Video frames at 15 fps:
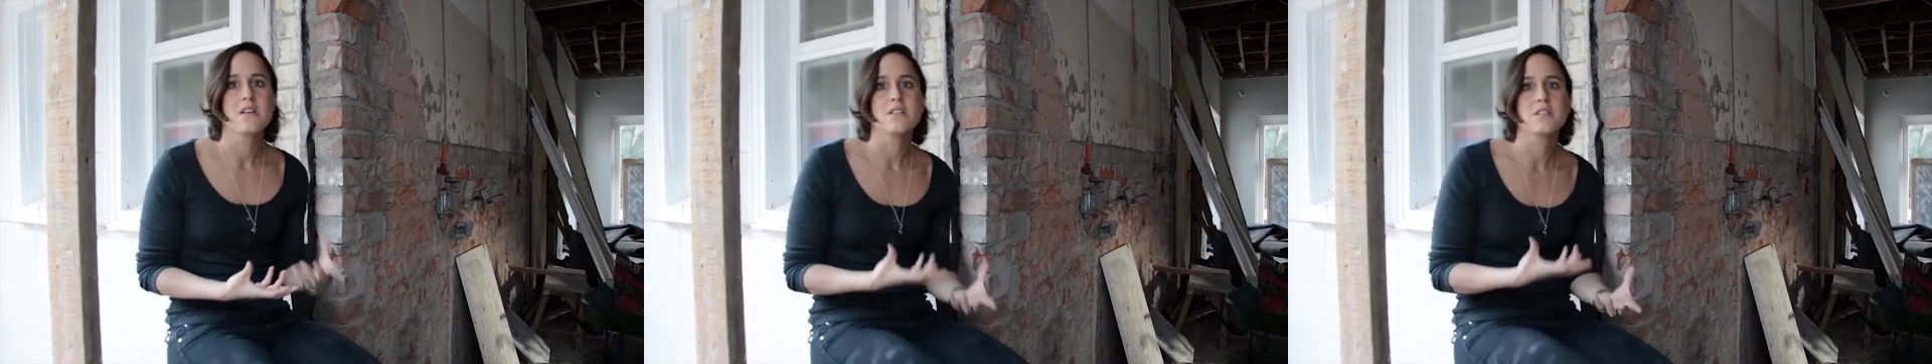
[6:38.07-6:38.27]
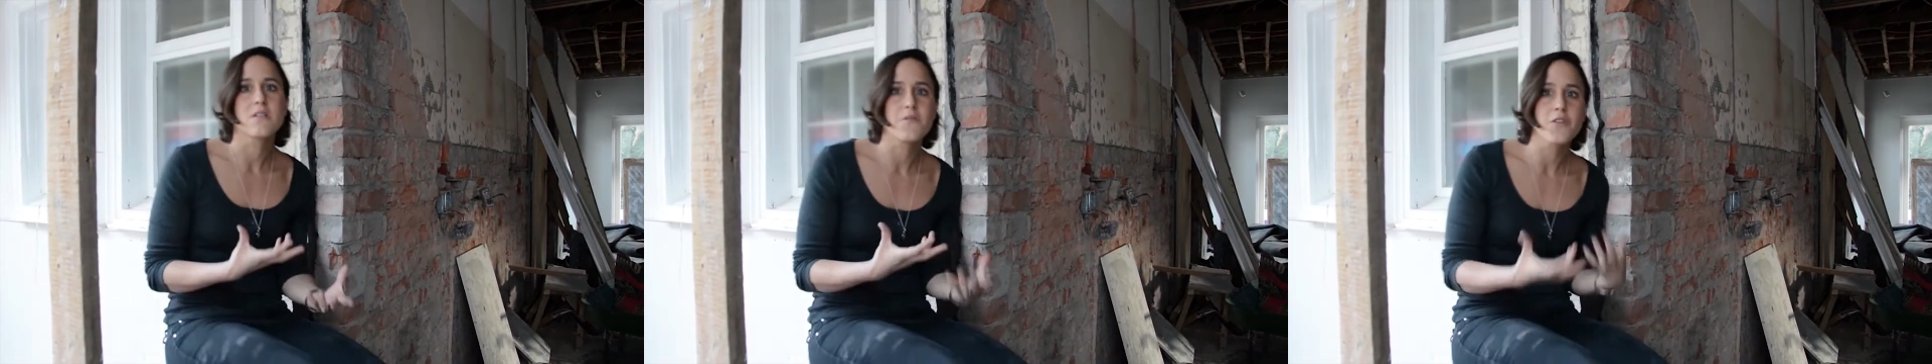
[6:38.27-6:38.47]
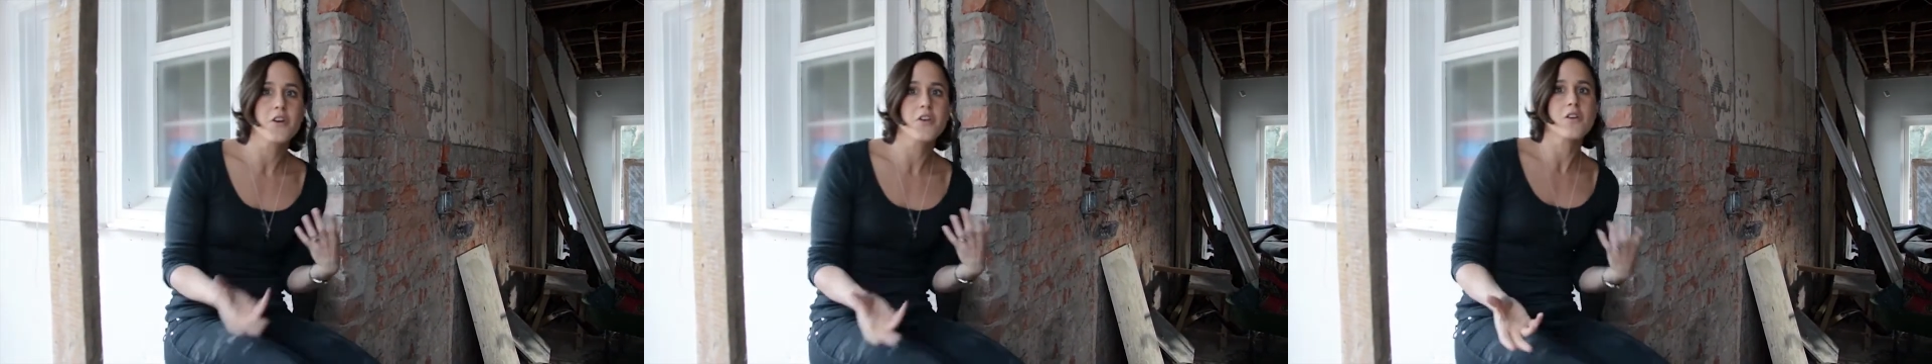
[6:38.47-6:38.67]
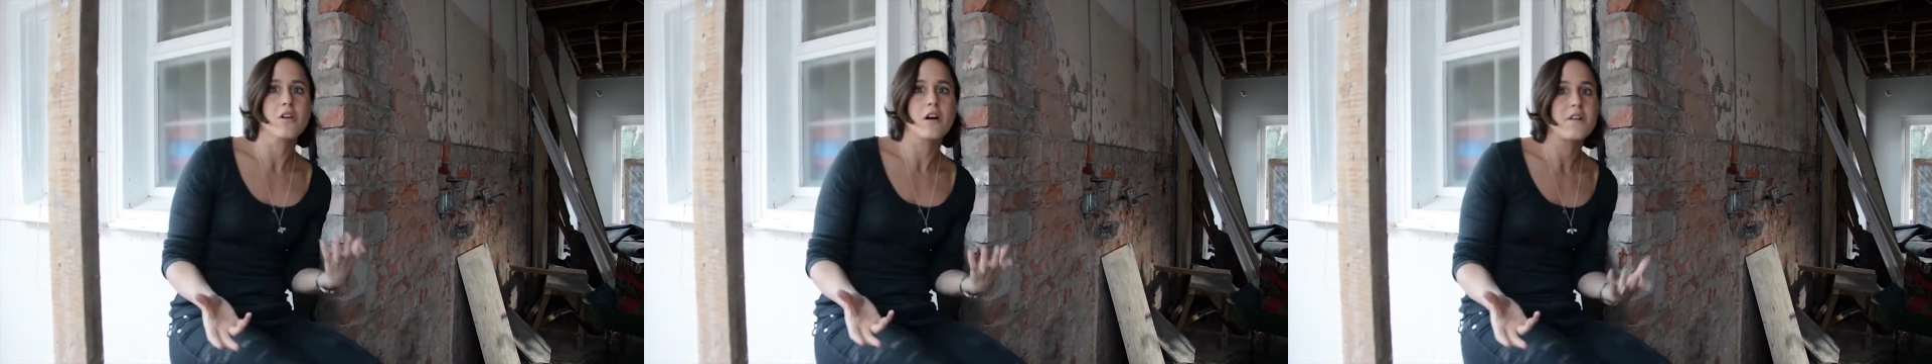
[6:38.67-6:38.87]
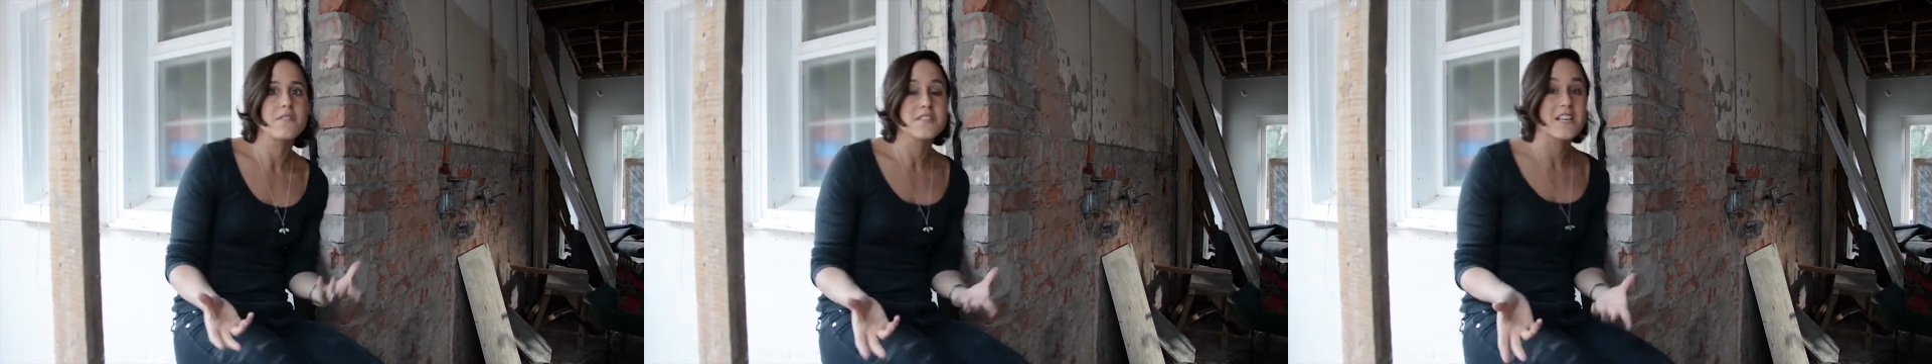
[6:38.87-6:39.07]
to
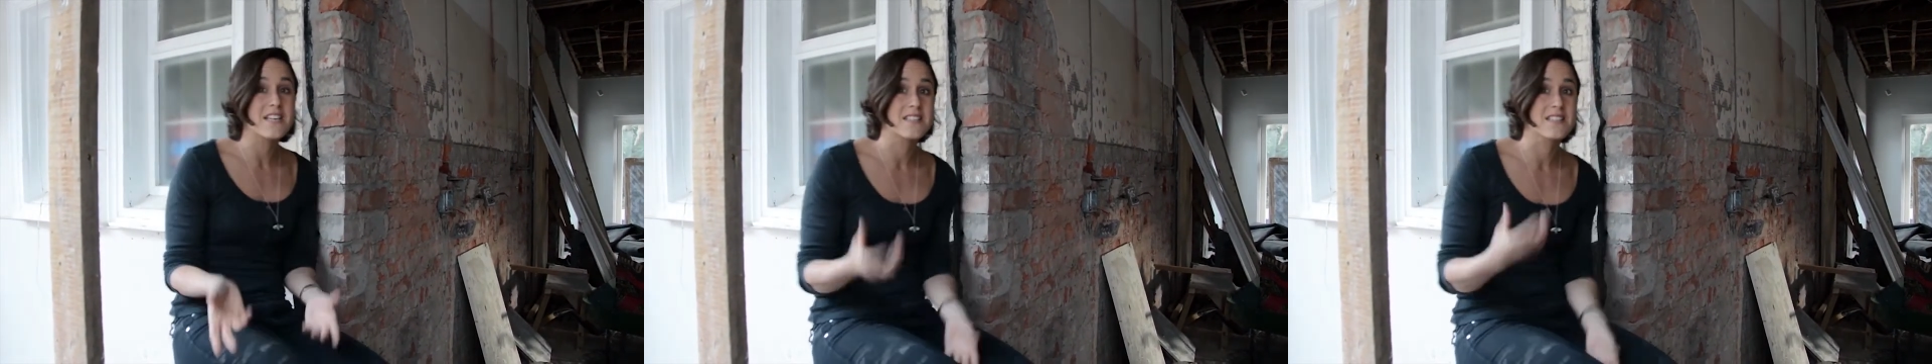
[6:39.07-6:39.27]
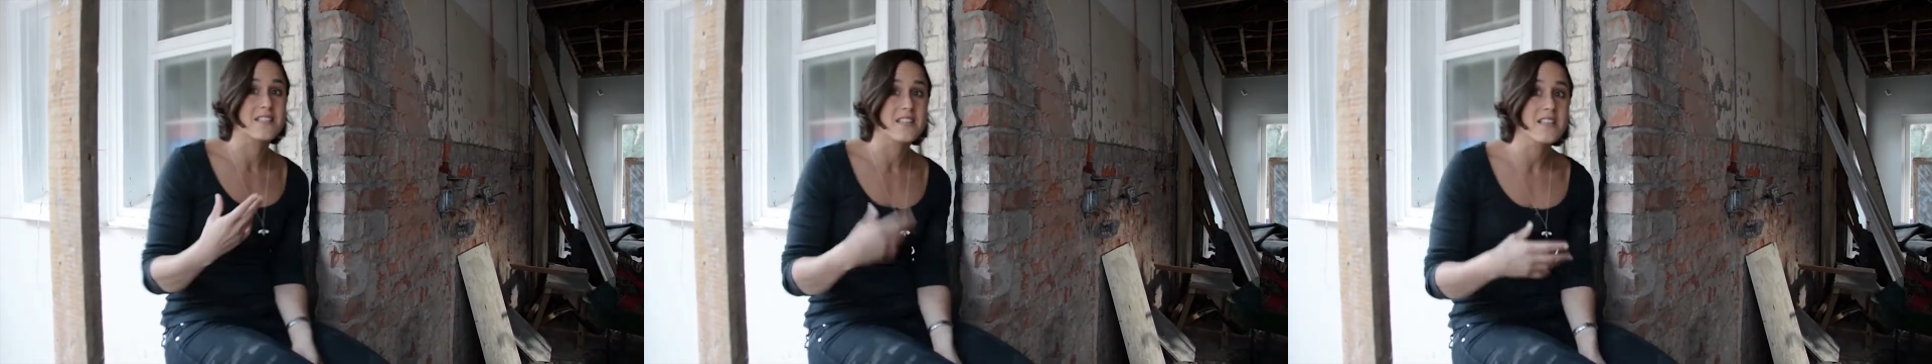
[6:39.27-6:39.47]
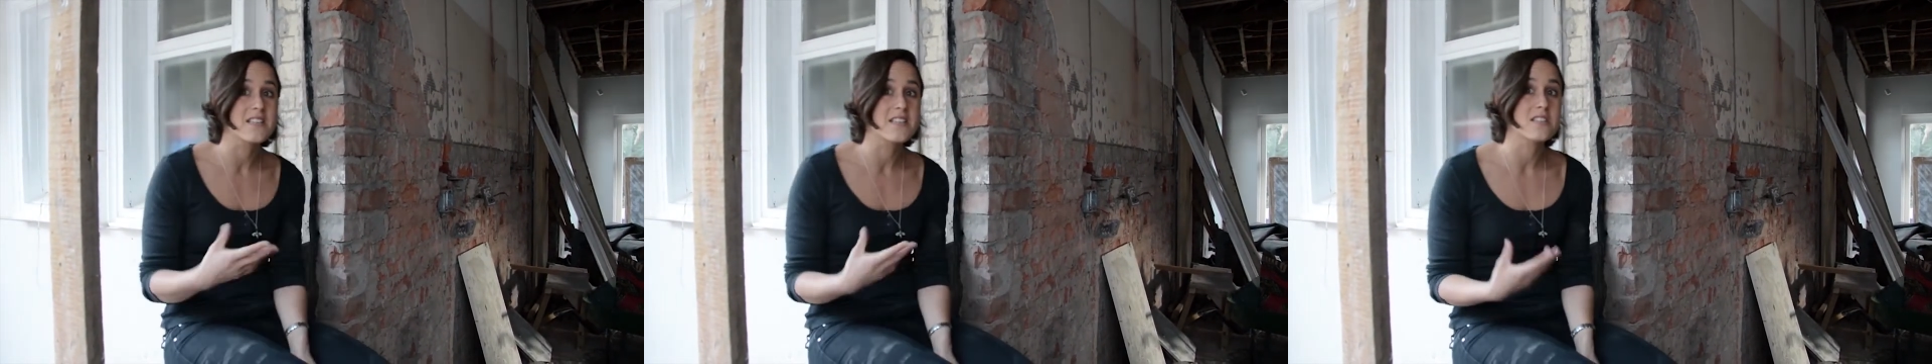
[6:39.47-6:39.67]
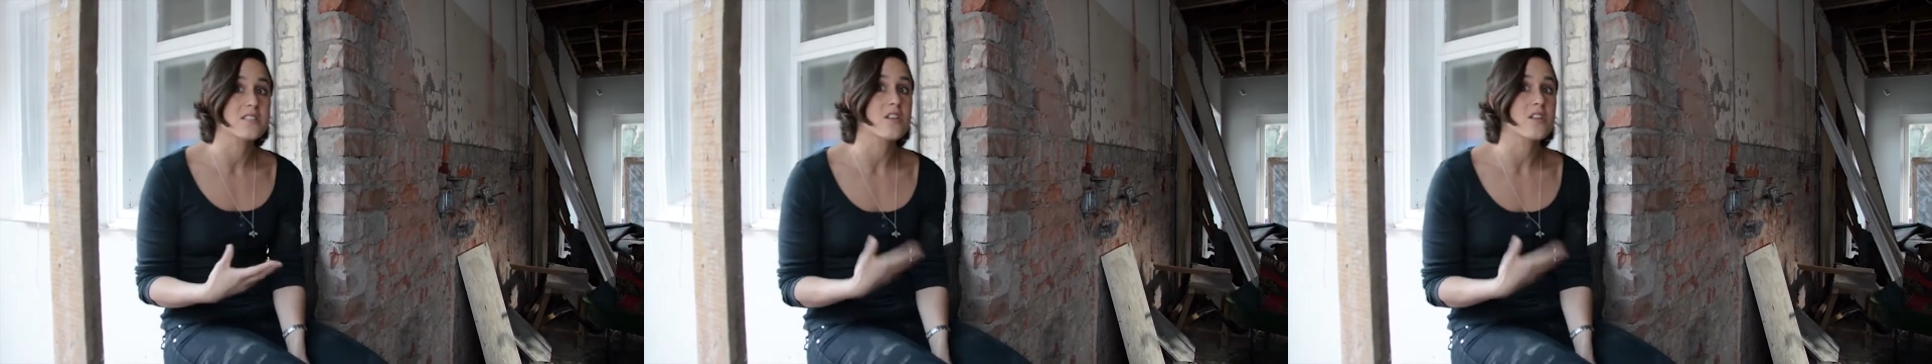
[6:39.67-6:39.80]
photographs as it is.